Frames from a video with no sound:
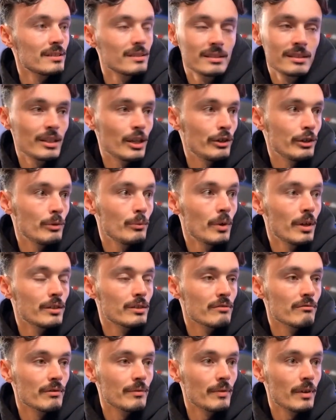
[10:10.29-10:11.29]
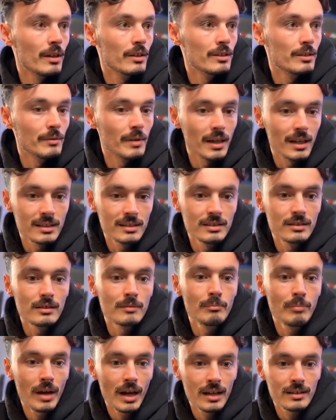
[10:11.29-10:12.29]
It's the only word to refer to it as. It's
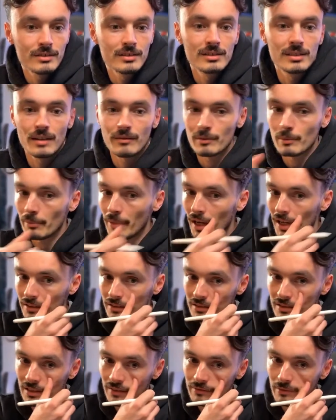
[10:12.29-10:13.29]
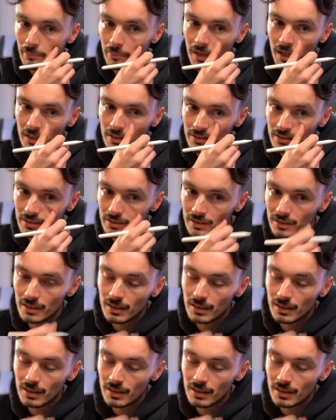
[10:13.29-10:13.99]
just patches after patches after patches.